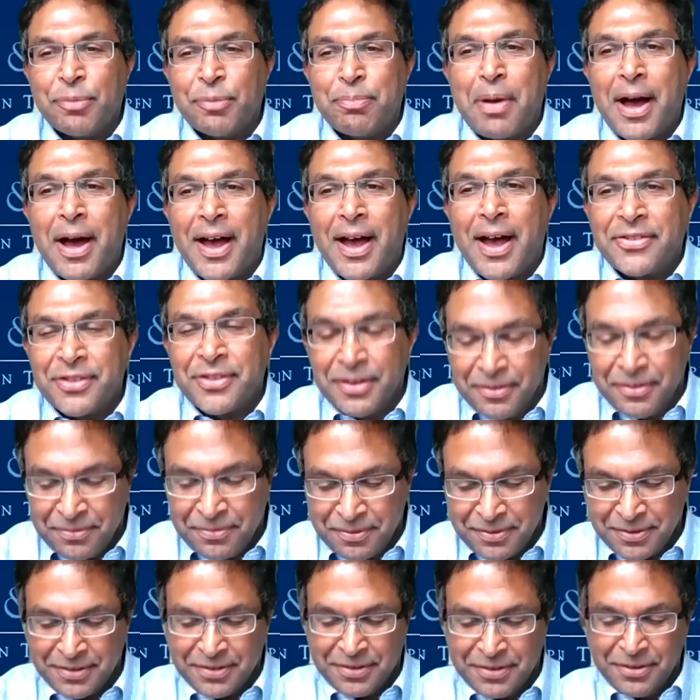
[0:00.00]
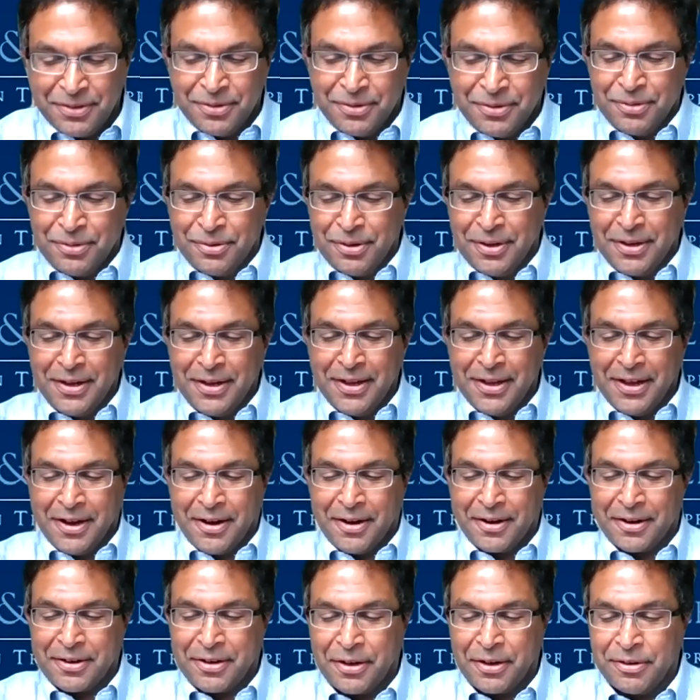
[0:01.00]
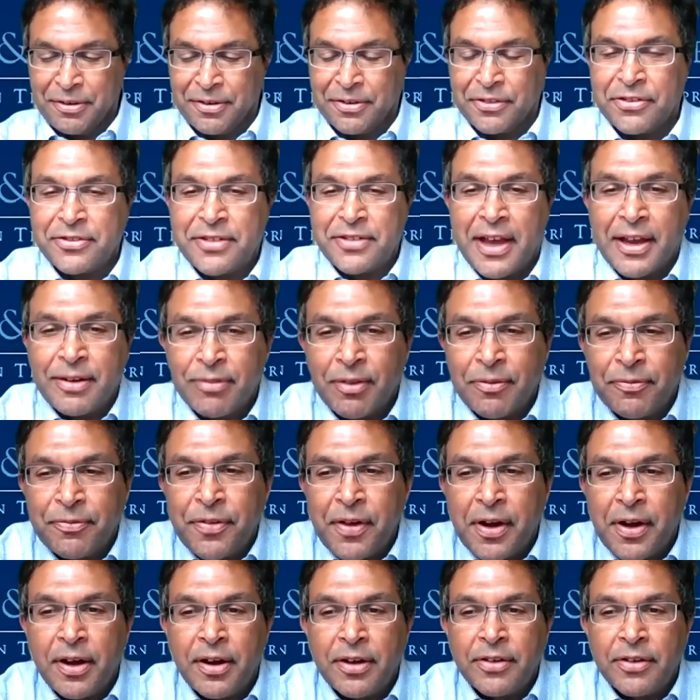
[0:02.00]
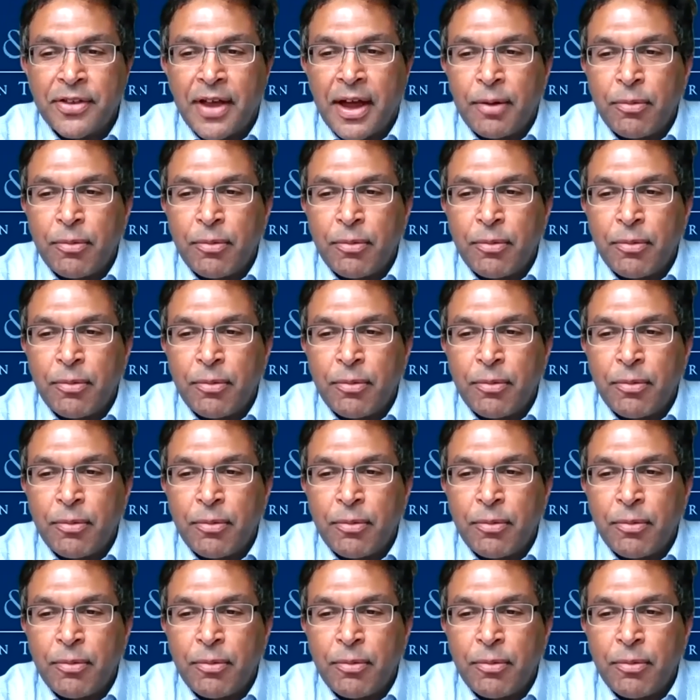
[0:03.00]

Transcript: positive to our current state of affairs.